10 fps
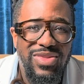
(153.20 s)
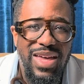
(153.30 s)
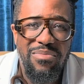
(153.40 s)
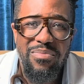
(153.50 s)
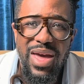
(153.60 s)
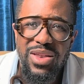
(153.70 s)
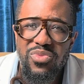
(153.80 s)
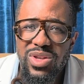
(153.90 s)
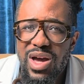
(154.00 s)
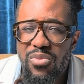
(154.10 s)
that men
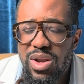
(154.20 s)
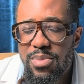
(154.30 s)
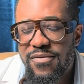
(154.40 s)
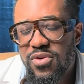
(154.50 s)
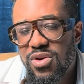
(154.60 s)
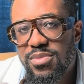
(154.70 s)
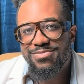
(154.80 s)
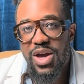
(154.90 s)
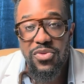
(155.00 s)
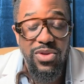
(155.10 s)
would not want to perform
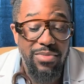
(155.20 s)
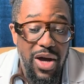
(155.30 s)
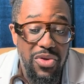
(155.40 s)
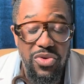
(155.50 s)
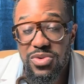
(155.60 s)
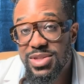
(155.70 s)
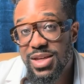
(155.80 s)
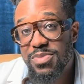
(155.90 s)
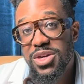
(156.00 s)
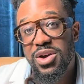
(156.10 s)
mouth-to-mouth or
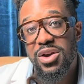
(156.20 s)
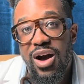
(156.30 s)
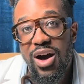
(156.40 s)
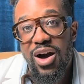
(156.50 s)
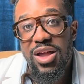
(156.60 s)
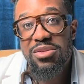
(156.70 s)
CPR on